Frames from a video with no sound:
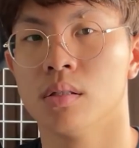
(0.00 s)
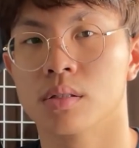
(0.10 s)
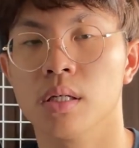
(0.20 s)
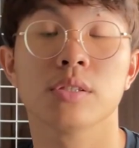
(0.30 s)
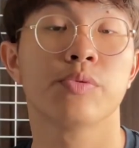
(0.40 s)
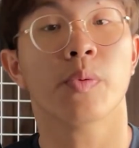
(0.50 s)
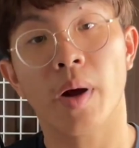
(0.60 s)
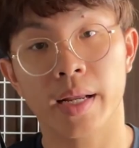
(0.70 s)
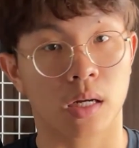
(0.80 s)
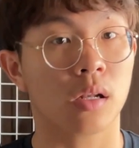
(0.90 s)
So let's
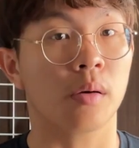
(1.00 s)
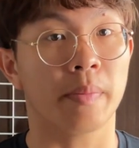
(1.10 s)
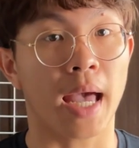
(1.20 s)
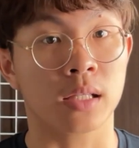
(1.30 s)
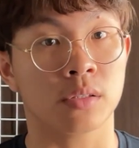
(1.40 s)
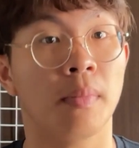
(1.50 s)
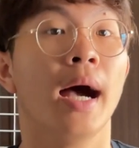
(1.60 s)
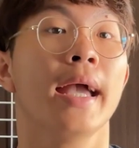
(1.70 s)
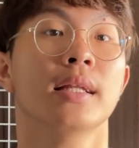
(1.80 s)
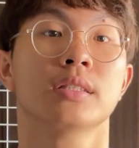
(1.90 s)
rewind the clock back to
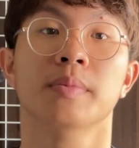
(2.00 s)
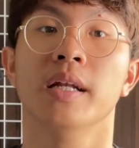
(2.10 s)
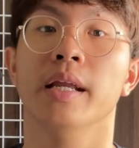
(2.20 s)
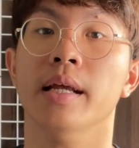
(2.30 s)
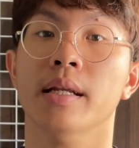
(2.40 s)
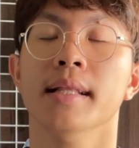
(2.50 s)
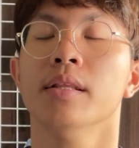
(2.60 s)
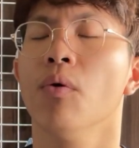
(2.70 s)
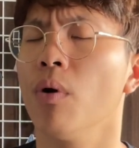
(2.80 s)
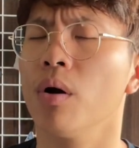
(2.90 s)
my enlistment date,
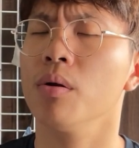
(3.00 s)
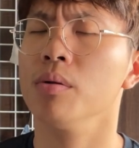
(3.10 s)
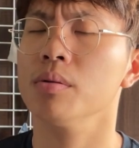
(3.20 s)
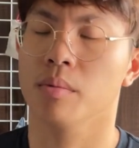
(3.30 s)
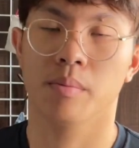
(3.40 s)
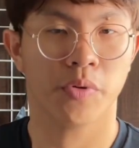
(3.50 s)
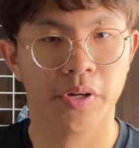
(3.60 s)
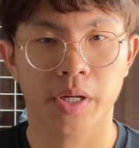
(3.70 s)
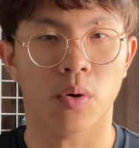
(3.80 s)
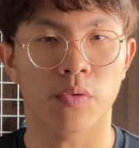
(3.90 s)
the world
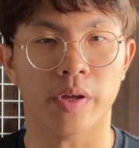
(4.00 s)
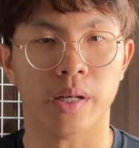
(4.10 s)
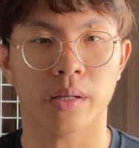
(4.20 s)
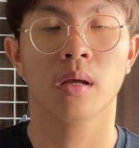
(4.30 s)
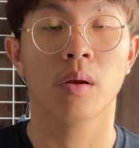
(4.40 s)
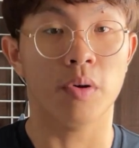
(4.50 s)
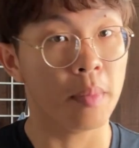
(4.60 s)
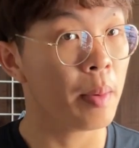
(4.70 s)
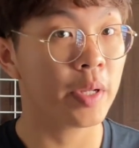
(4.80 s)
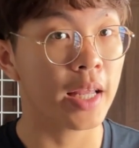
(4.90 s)
pre-COVID.
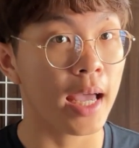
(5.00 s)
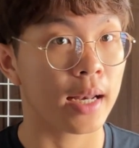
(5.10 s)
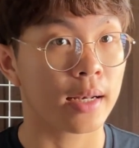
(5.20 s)
Remember that?